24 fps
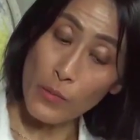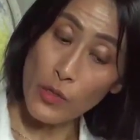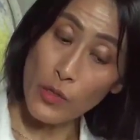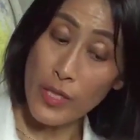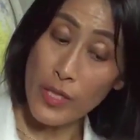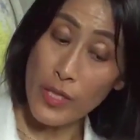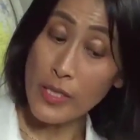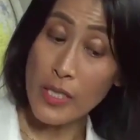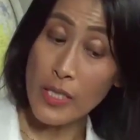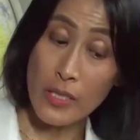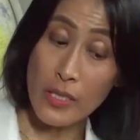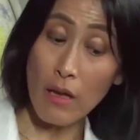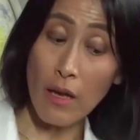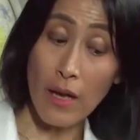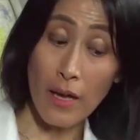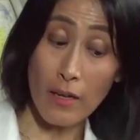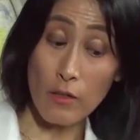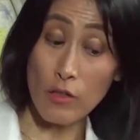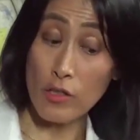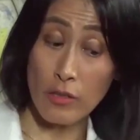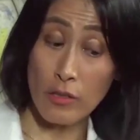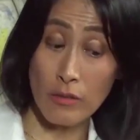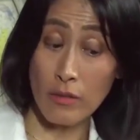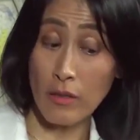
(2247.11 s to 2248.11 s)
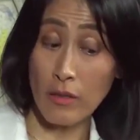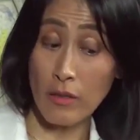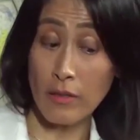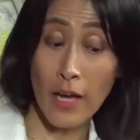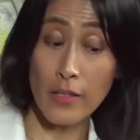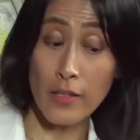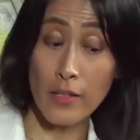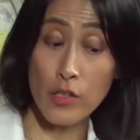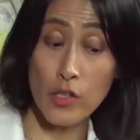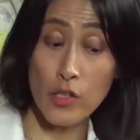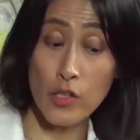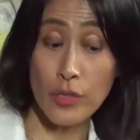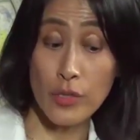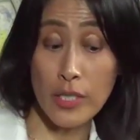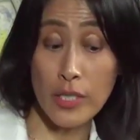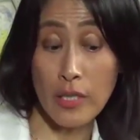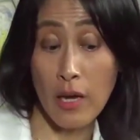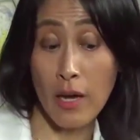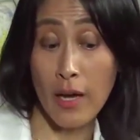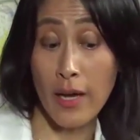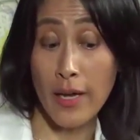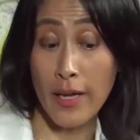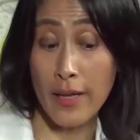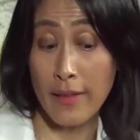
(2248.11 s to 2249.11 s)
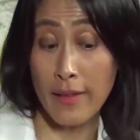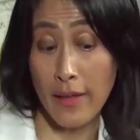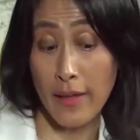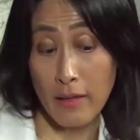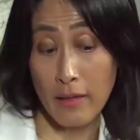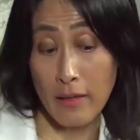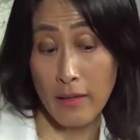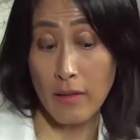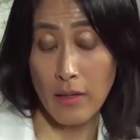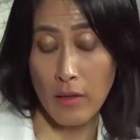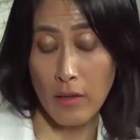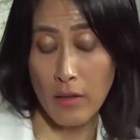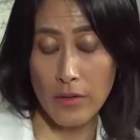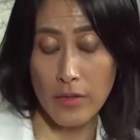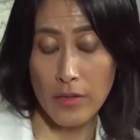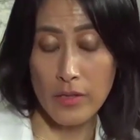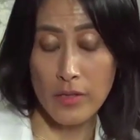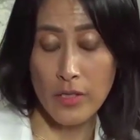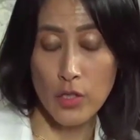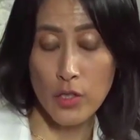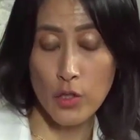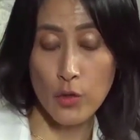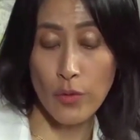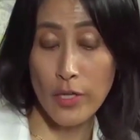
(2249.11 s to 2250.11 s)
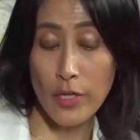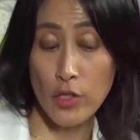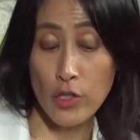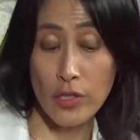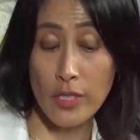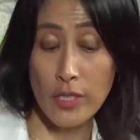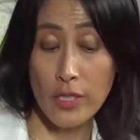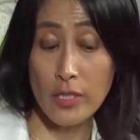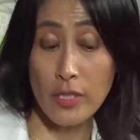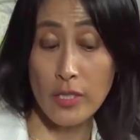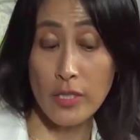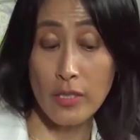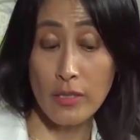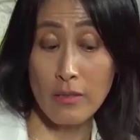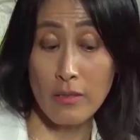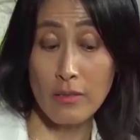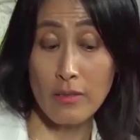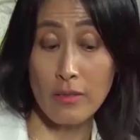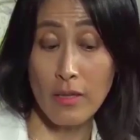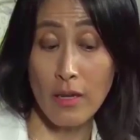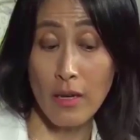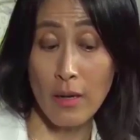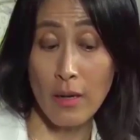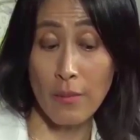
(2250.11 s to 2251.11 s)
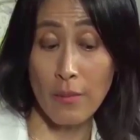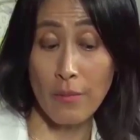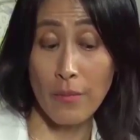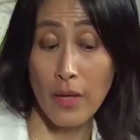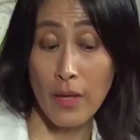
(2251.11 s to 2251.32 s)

So this is actually not to deny that, you know, the situation is, is,